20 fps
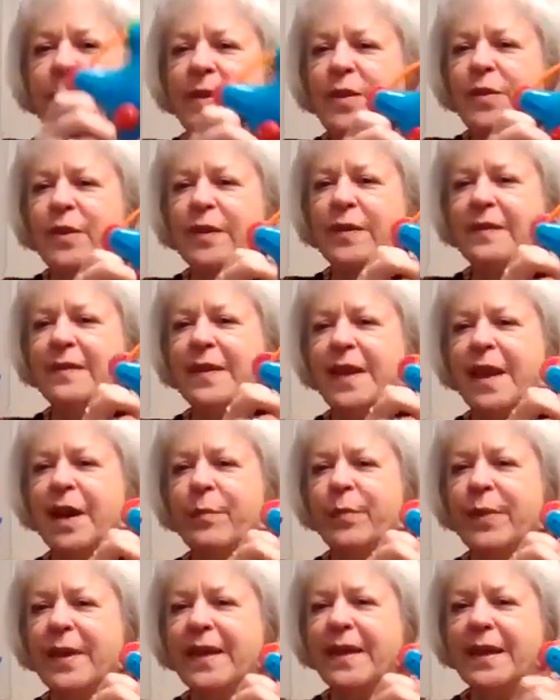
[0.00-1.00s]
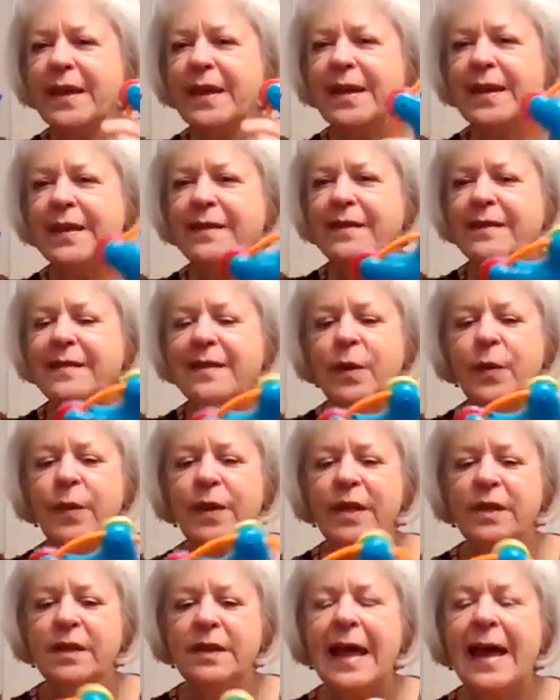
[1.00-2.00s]
I mean, you can see how big it is. So
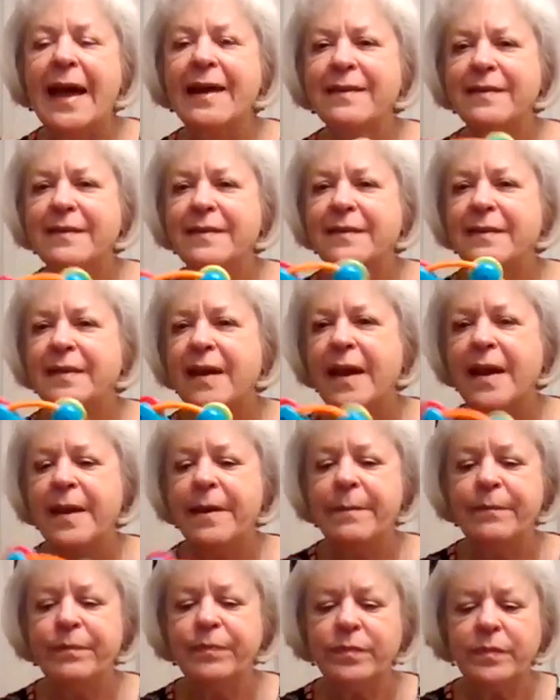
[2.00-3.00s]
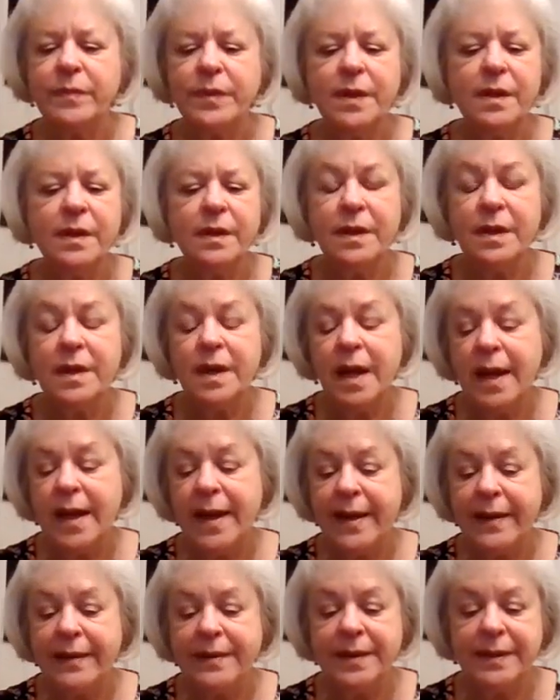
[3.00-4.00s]
it'll last, um,
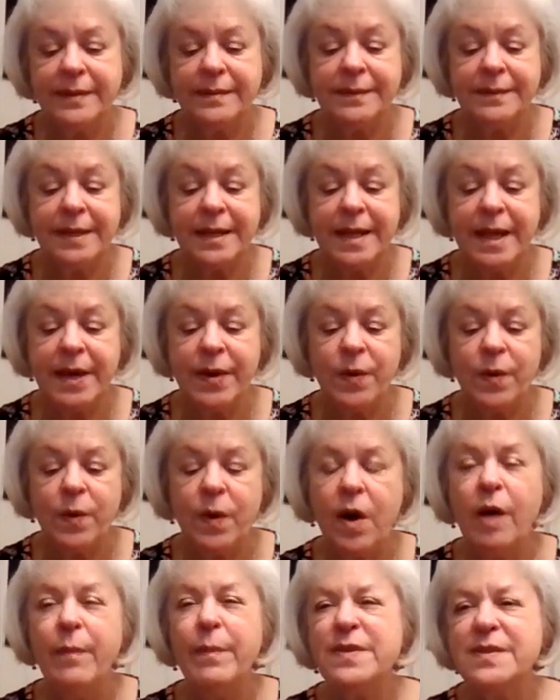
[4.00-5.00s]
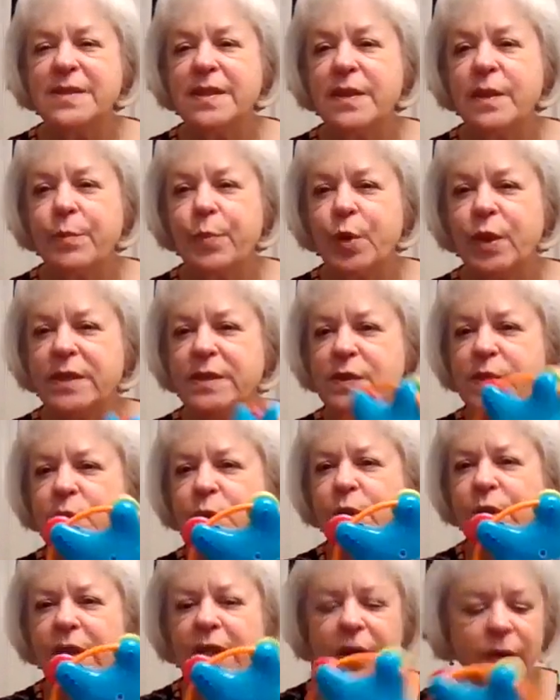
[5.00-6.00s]
you know, almost to the
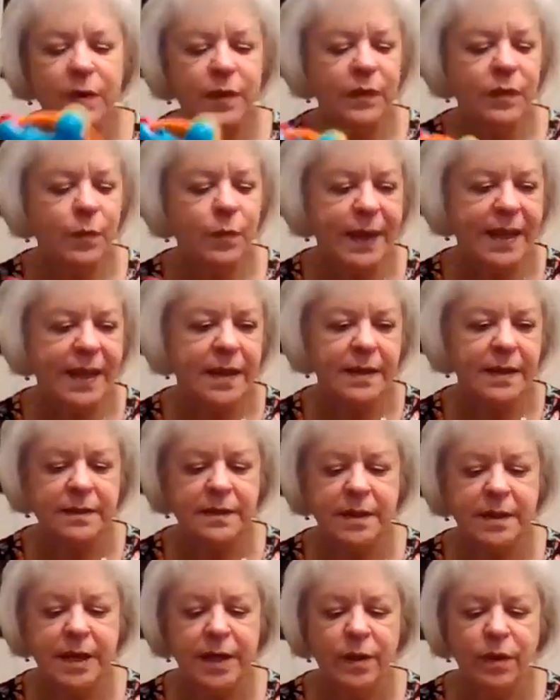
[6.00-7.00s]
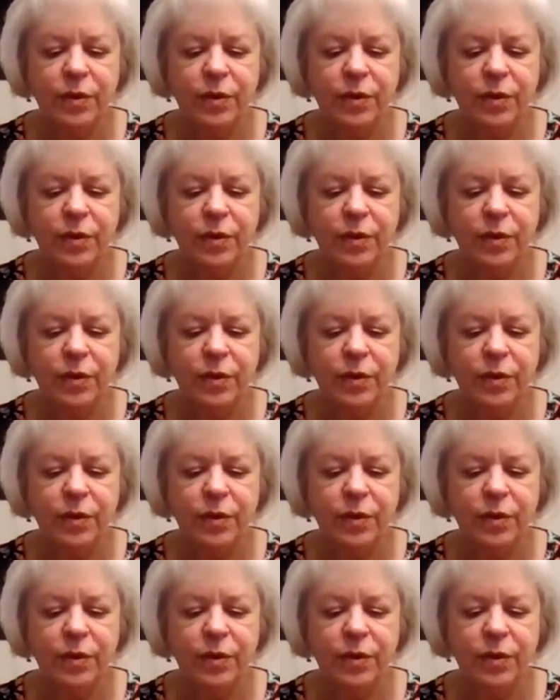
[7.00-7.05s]
preschool years, but you